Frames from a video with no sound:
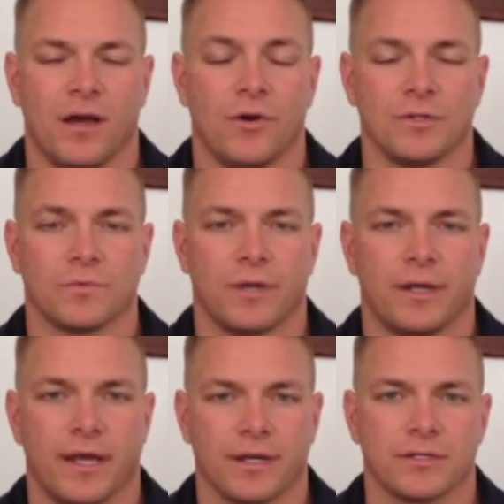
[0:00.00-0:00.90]
always wanted
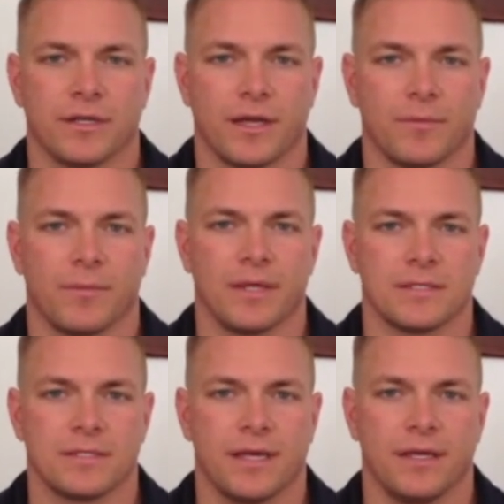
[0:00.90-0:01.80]
to actually come to Penn
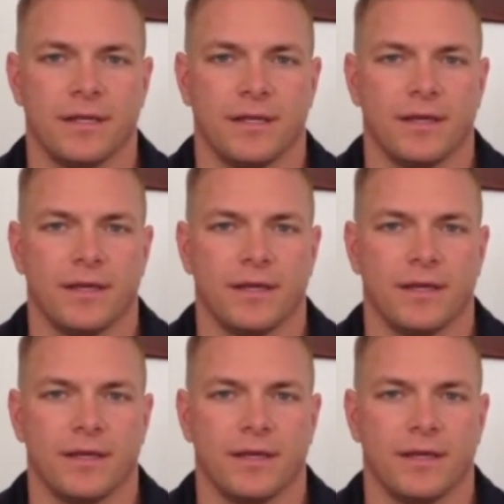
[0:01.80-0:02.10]
State.